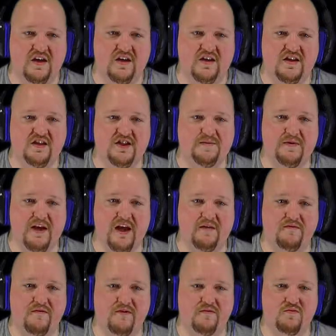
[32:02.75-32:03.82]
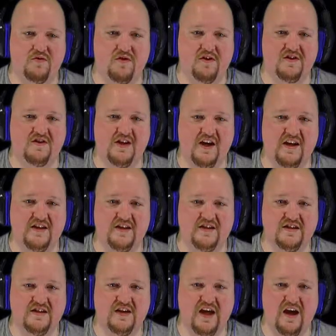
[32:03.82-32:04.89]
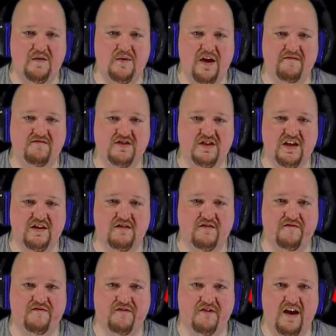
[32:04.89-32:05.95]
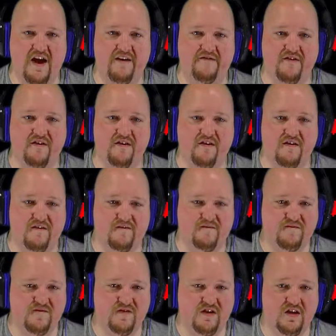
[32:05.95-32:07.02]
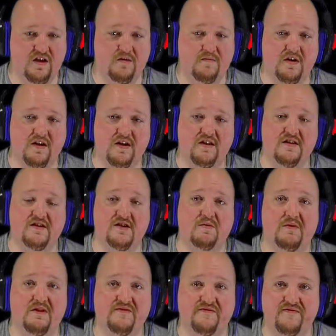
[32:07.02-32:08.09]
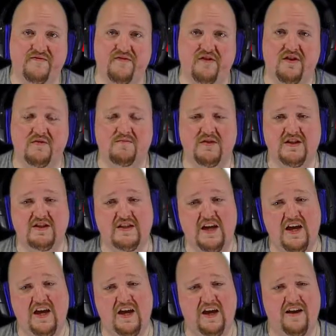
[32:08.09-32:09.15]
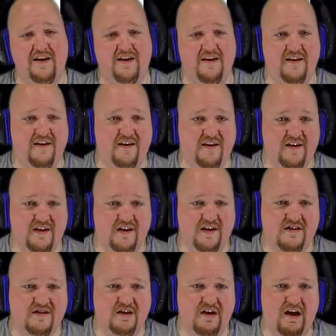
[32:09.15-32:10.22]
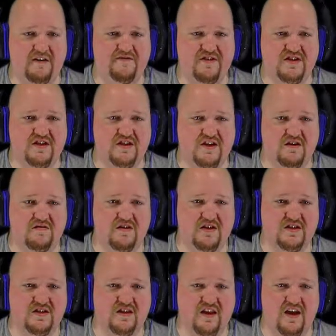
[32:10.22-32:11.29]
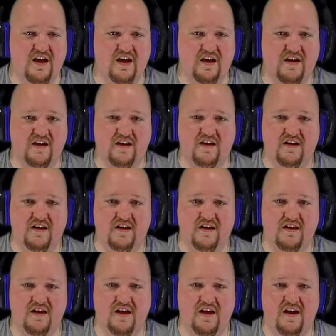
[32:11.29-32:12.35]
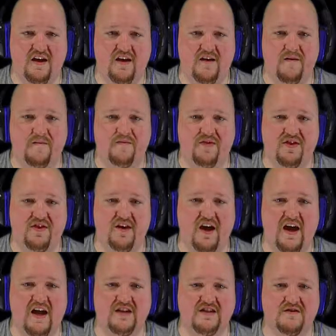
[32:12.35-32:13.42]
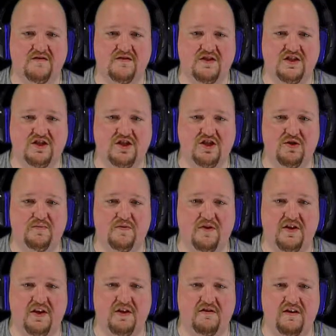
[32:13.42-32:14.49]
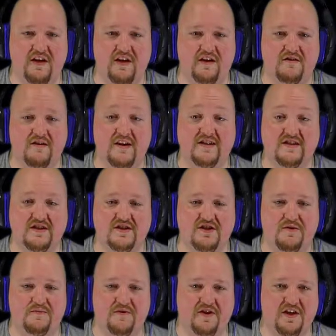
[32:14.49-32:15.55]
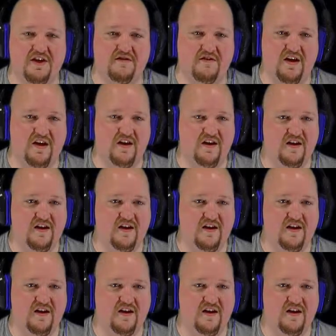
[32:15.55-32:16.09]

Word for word: Then she became the royal scientist. Yeah, we haven't seen her in forever. Oh my god, there's so much for them to say. So Alphys is always like, uh, thought Asgore is super cutie, or is a super cutie.